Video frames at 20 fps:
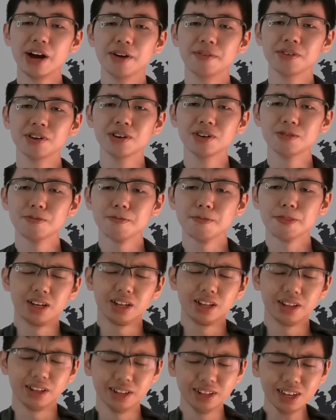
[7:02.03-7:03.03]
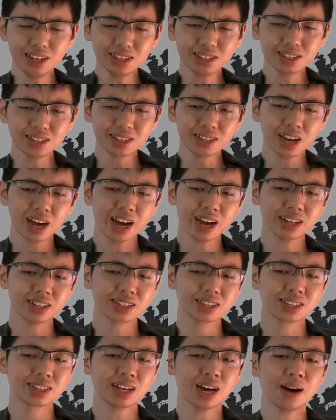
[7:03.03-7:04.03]
However, this
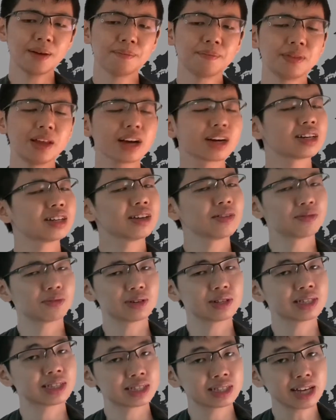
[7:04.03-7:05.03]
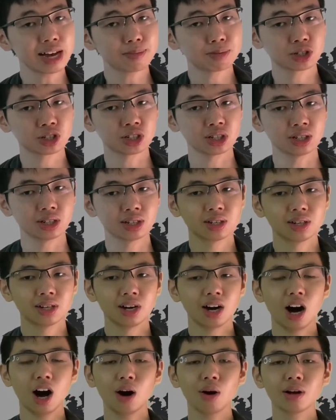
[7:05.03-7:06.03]
had some negative reception,
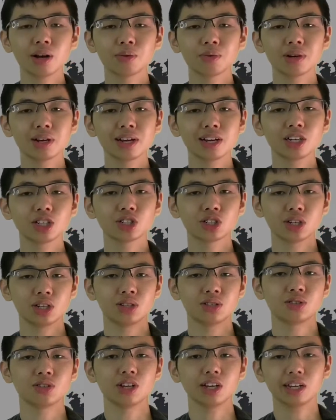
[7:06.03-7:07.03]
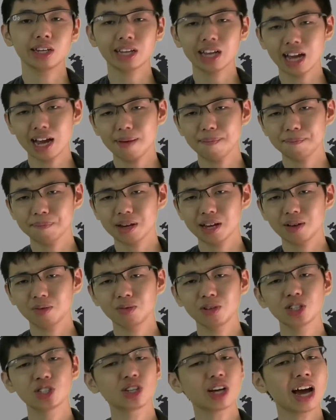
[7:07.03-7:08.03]
all in relation to the
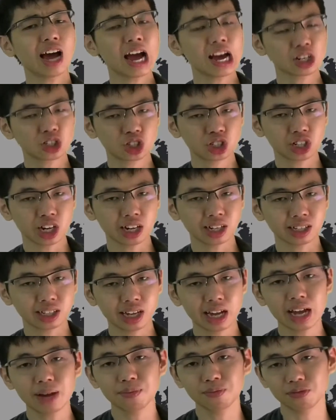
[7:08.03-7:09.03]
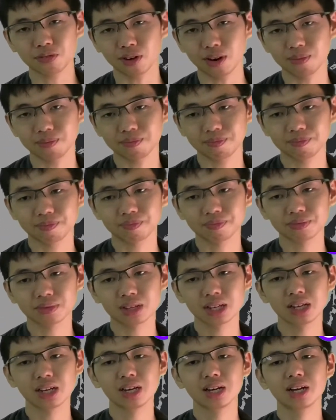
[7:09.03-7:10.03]
campaign which the hashtag came from,
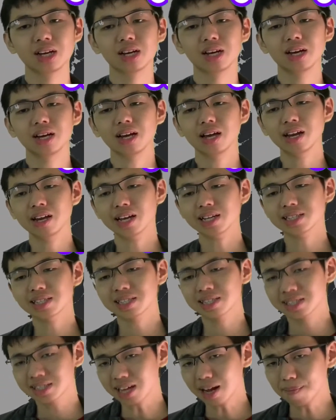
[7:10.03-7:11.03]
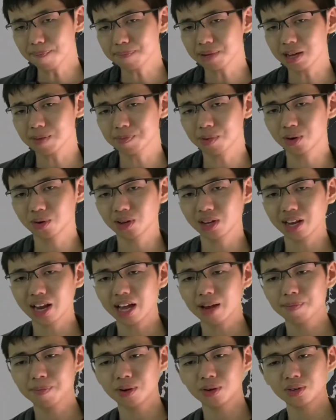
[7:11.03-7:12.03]
in that some people
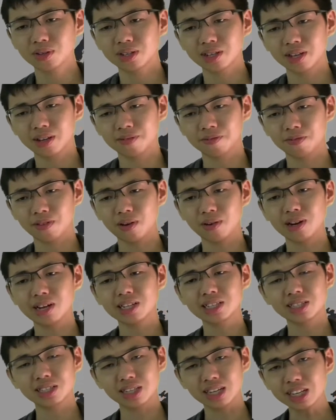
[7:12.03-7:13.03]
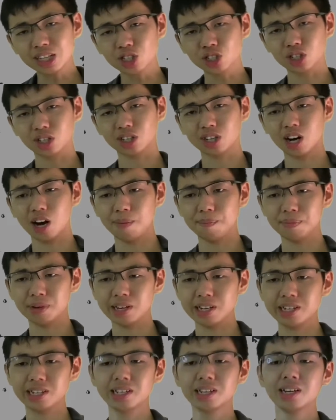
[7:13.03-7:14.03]
labeled the furry t-shirt
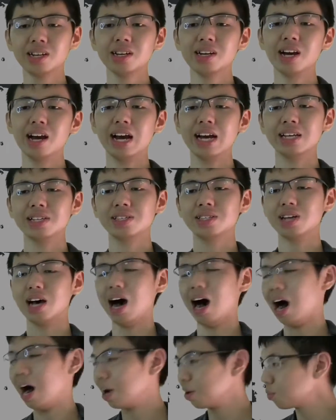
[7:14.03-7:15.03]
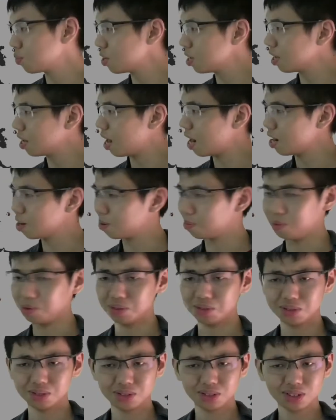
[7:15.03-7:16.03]
company as
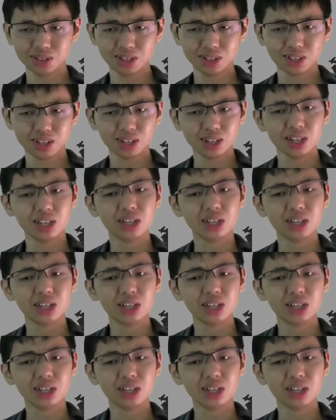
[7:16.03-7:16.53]
unreliable